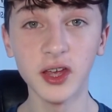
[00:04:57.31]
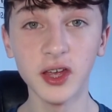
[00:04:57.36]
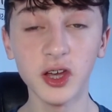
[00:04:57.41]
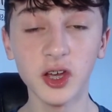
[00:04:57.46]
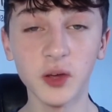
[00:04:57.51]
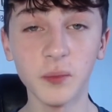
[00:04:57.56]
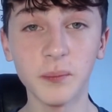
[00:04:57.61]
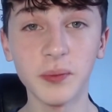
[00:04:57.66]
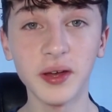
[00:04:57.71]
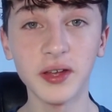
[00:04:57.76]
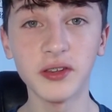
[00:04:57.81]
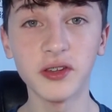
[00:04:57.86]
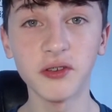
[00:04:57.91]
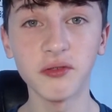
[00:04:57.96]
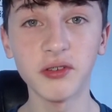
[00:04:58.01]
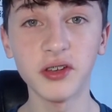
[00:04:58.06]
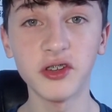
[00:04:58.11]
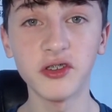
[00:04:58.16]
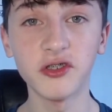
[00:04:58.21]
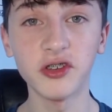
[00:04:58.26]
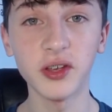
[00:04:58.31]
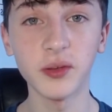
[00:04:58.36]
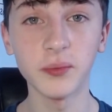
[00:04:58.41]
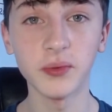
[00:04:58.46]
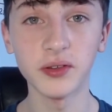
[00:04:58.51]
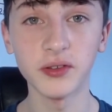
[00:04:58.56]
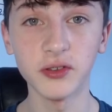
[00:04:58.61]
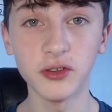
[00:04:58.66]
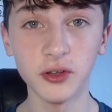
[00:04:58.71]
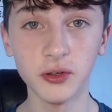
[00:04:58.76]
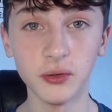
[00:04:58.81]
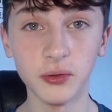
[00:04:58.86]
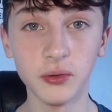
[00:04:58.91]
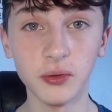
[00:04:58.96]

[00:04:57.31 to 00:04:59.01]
compared to Reece James's 2.